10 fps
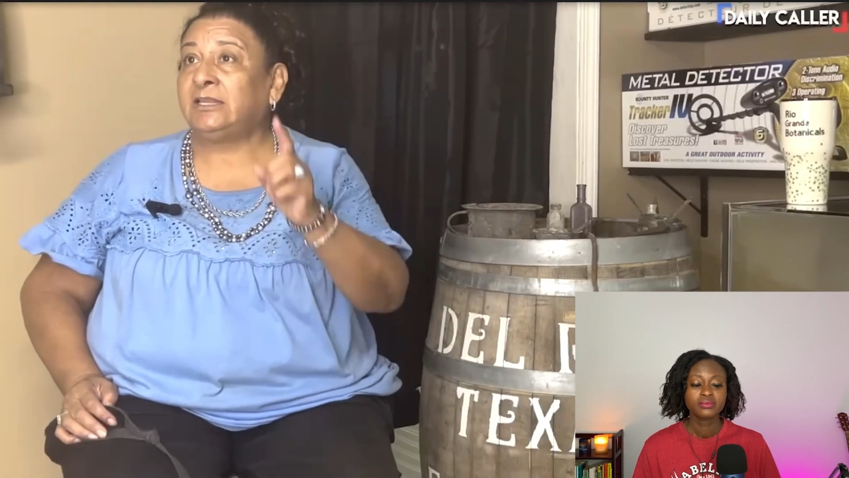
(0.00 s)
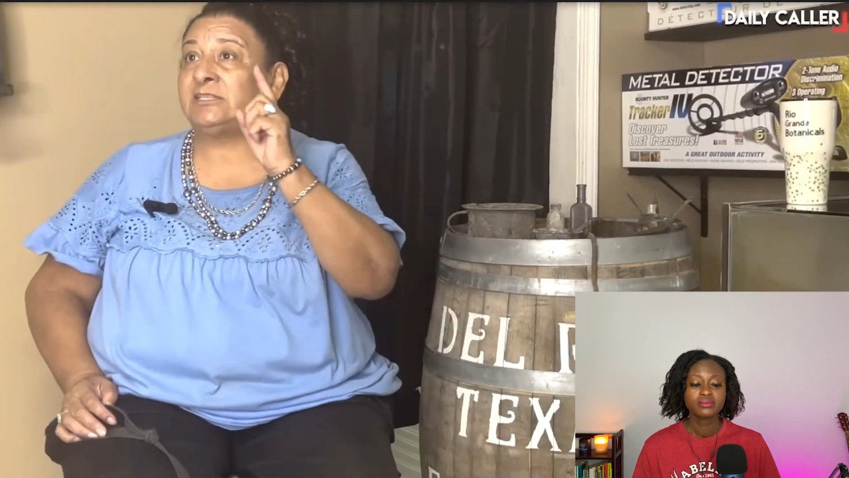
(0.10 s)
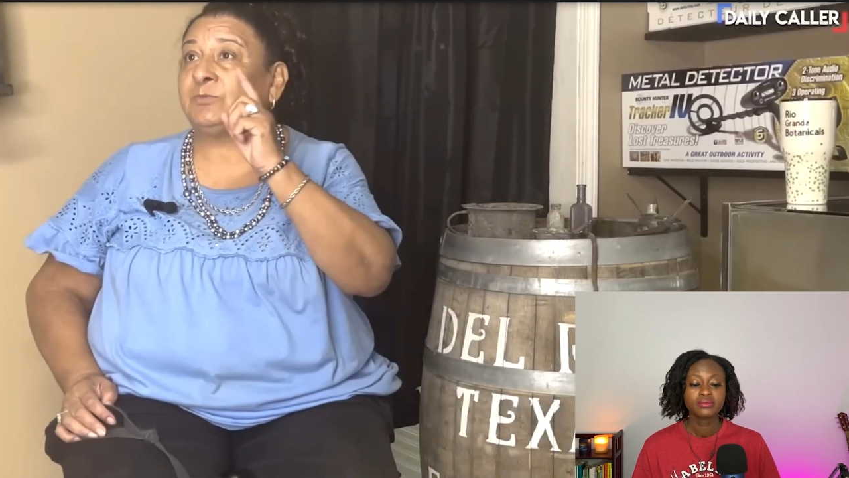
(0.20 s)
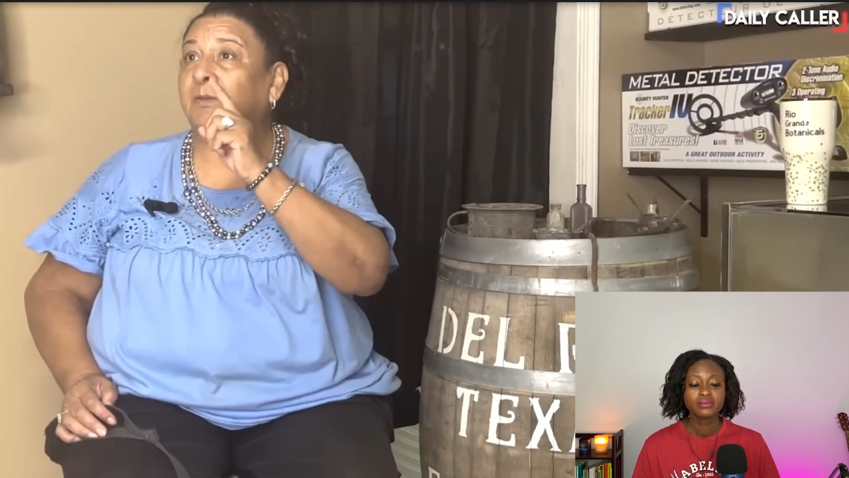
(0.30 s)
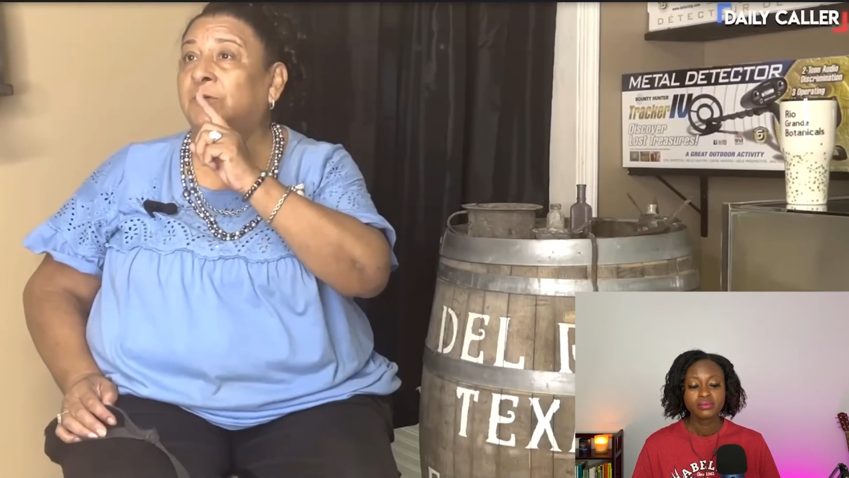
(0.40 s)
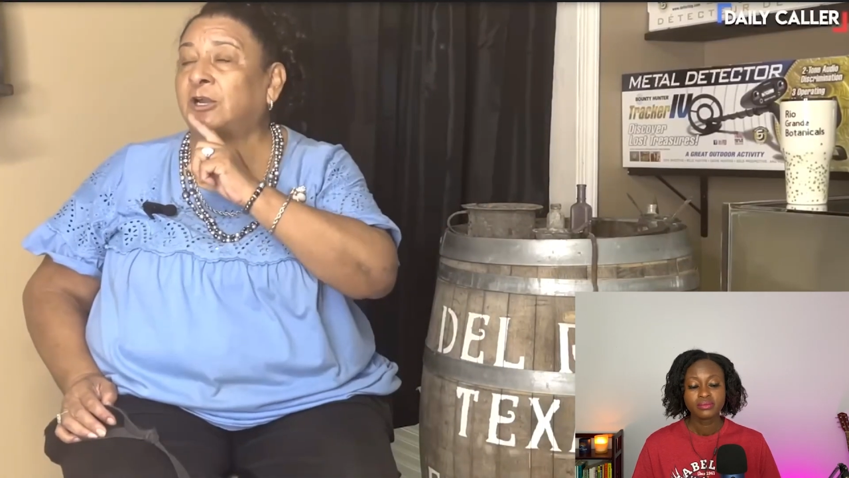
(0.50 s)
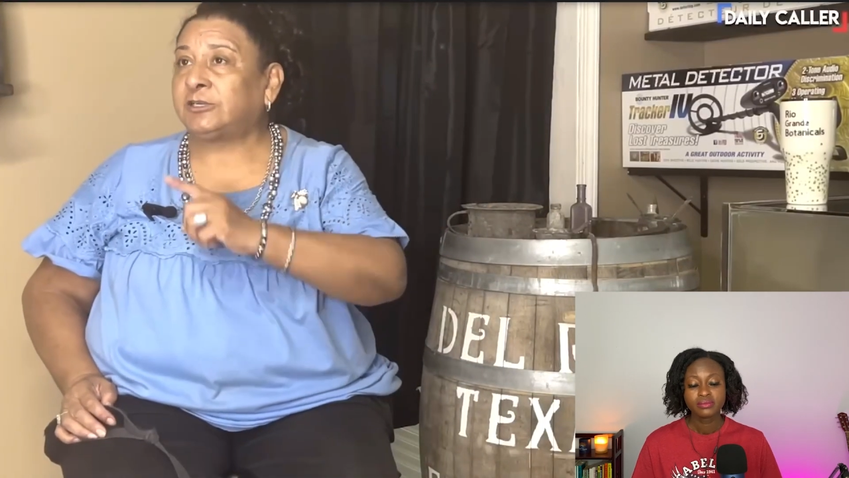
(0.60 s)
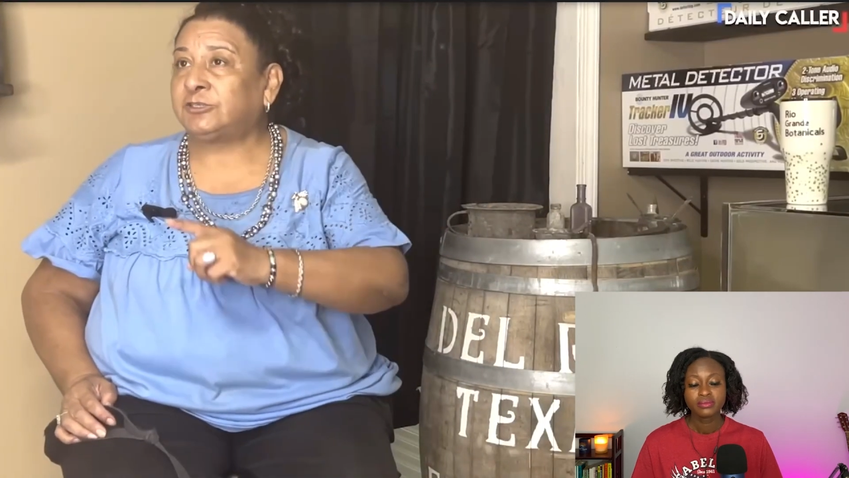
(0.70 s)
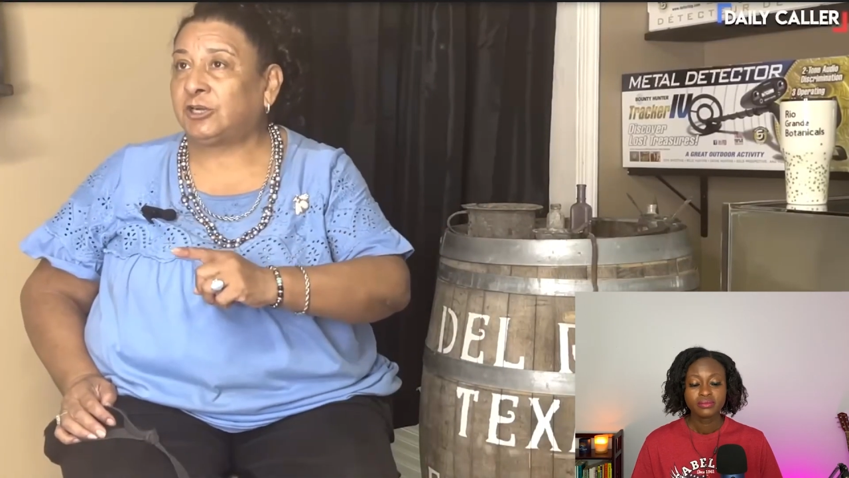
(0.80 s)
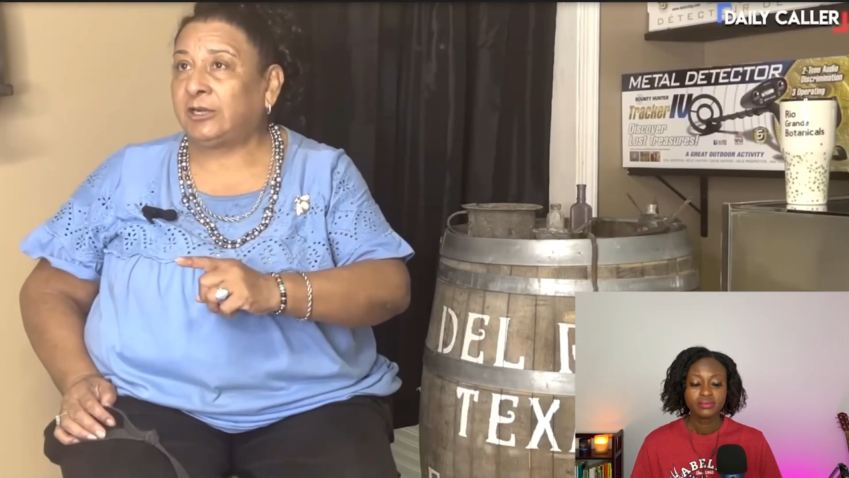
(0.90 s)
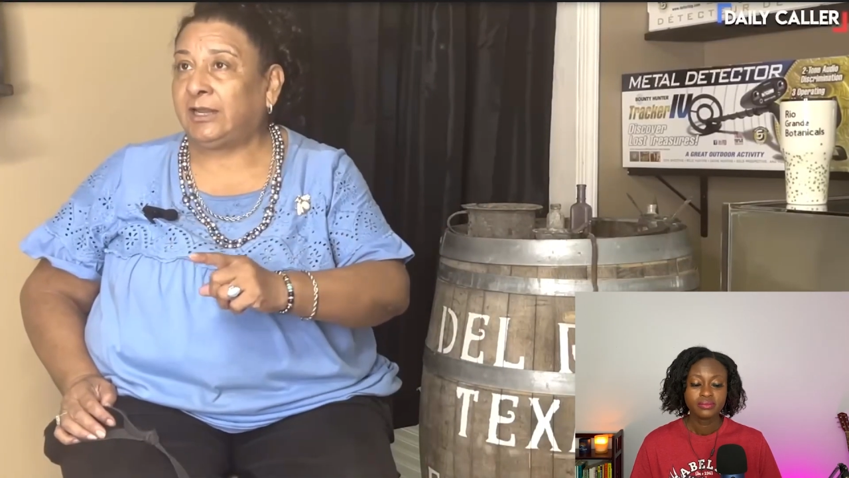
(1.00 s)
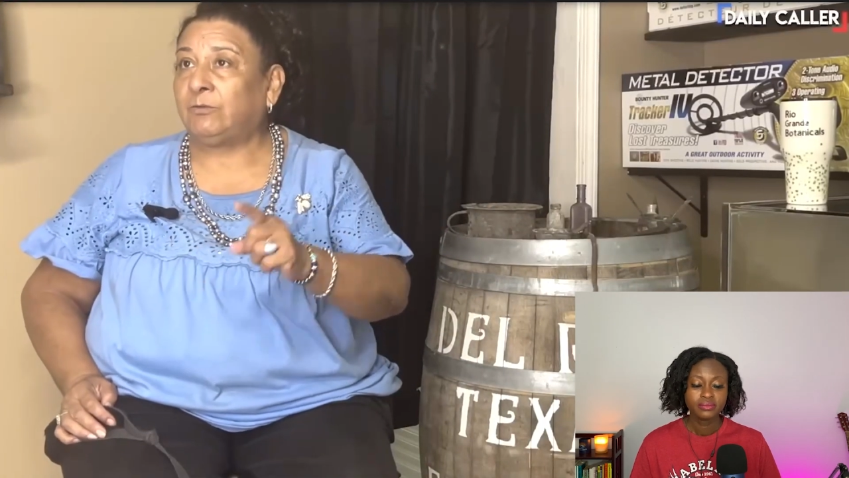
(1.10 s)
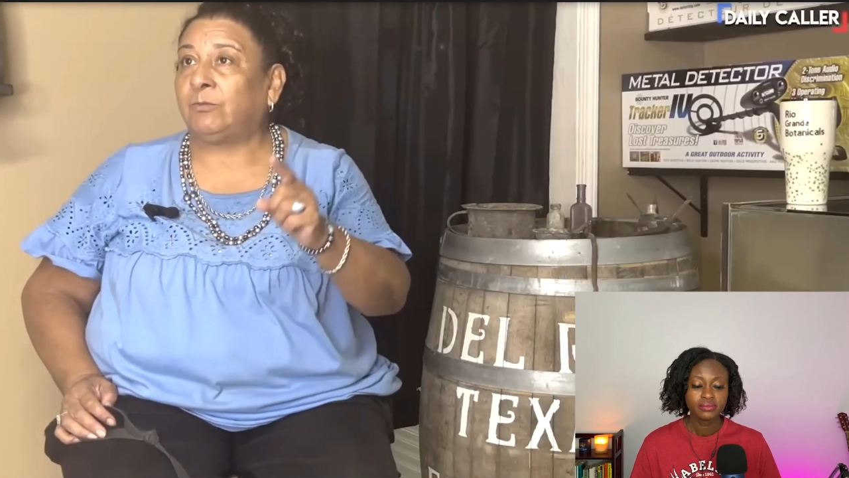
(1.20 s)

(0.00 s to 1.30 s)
These people are dirty.